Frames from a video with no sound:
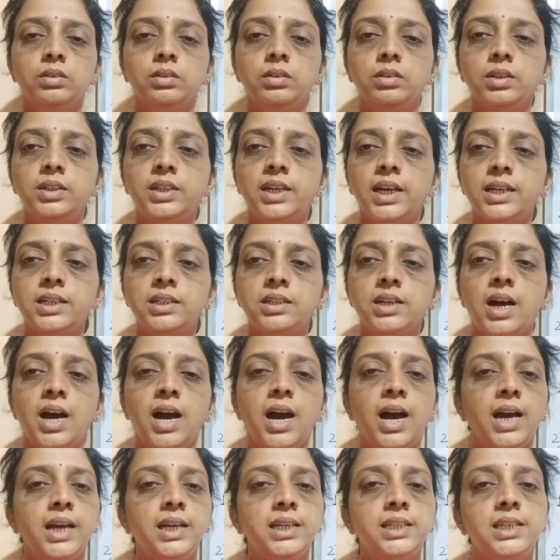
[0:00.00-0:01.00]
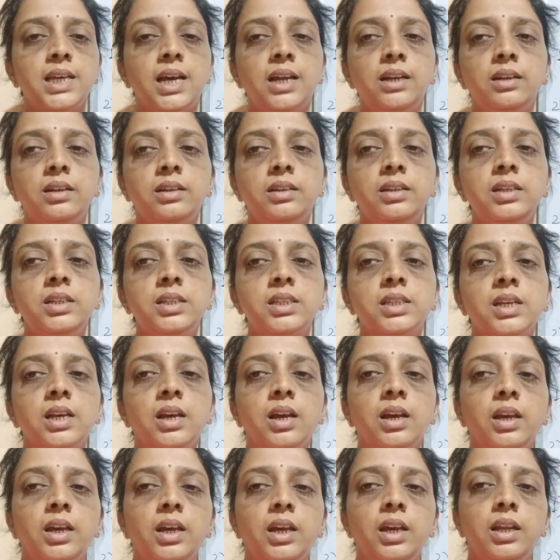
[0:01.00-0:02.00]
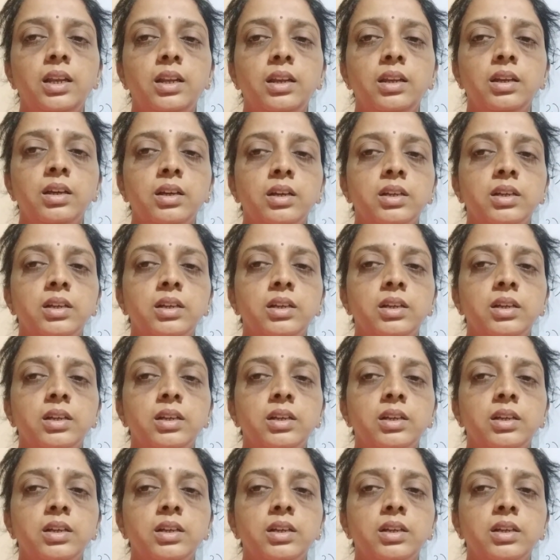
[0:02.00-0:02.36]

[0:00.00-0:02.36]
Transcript: get high salaries in